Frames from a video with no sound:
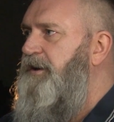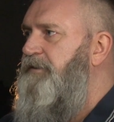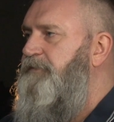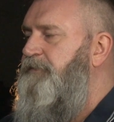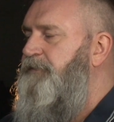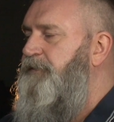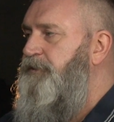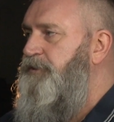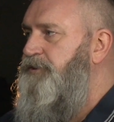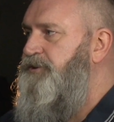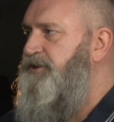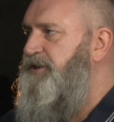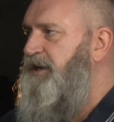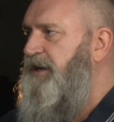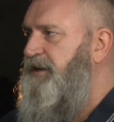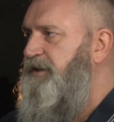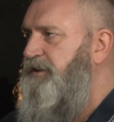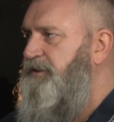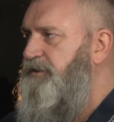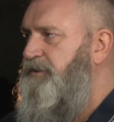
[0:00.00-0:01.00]
First
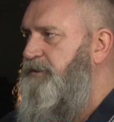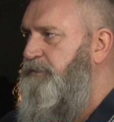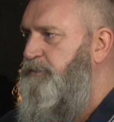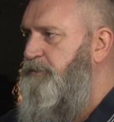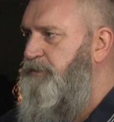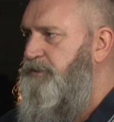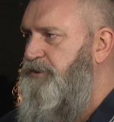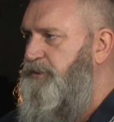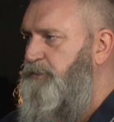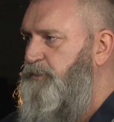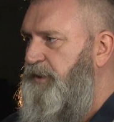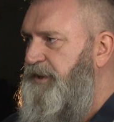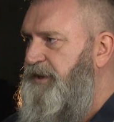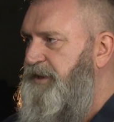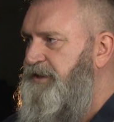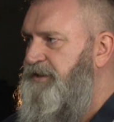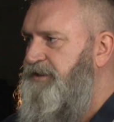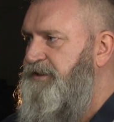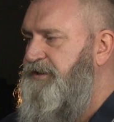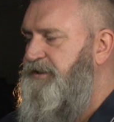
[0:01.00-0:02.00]
started was a
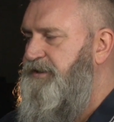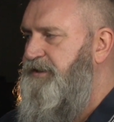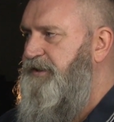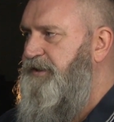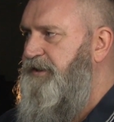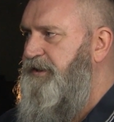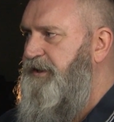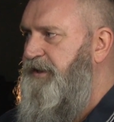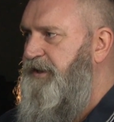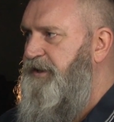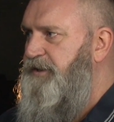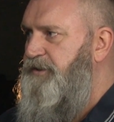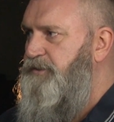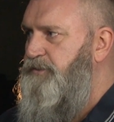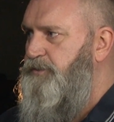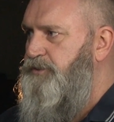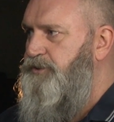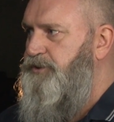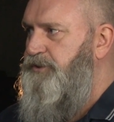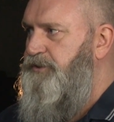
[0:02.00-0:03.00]
week's
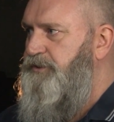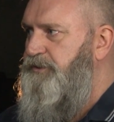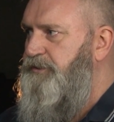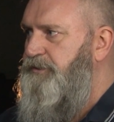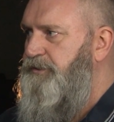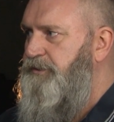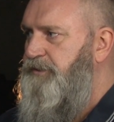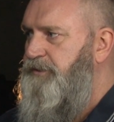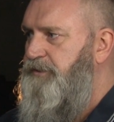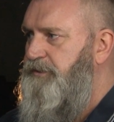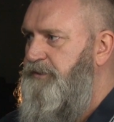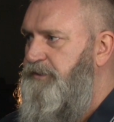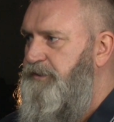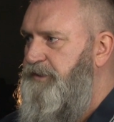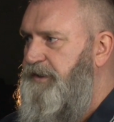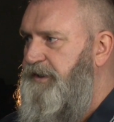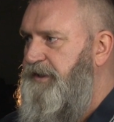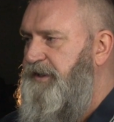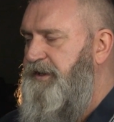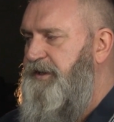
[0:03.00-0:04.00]
induction
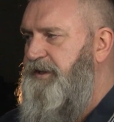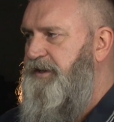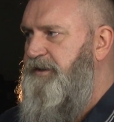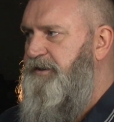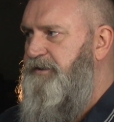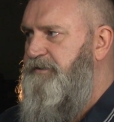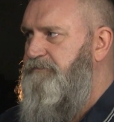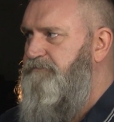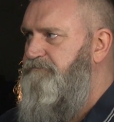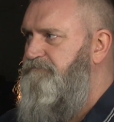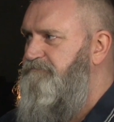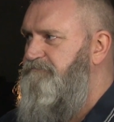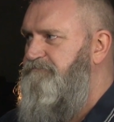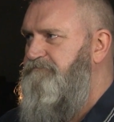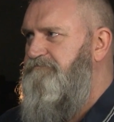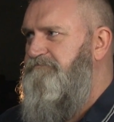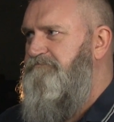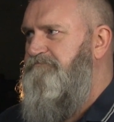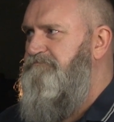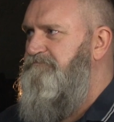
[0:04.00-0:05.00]
in
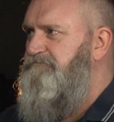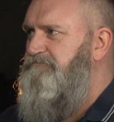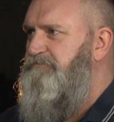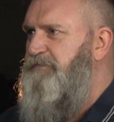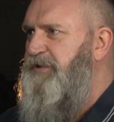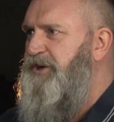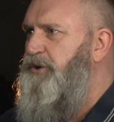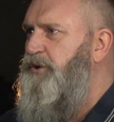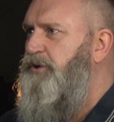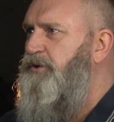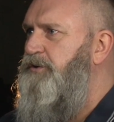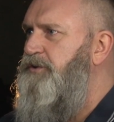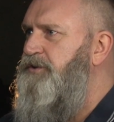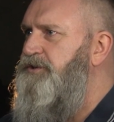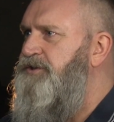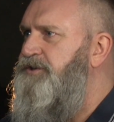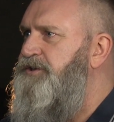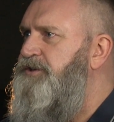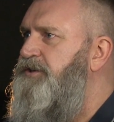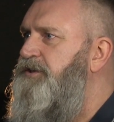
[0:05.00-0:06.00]

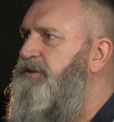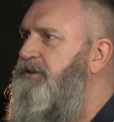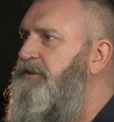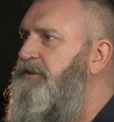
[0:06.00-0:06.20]
mid-August.